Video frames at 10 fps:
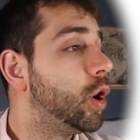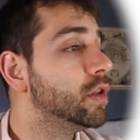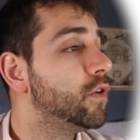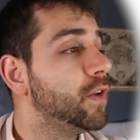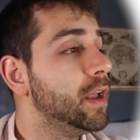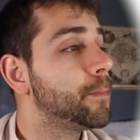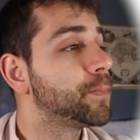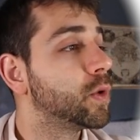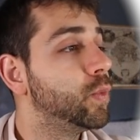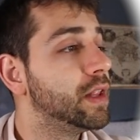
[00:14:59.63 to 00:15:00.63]
Other thing,
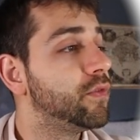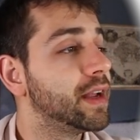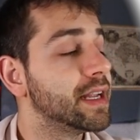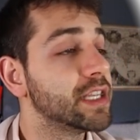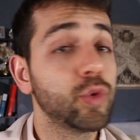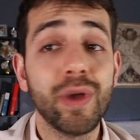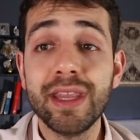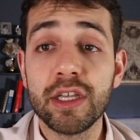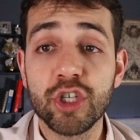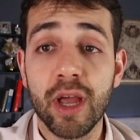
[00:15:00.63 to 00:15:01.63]
we define
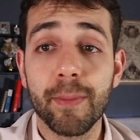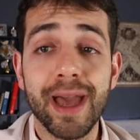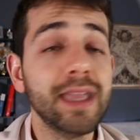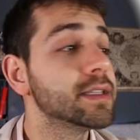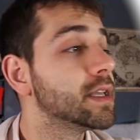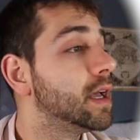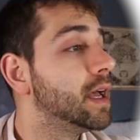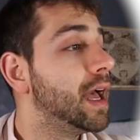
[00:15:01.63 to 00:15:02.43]
20 gigabytes,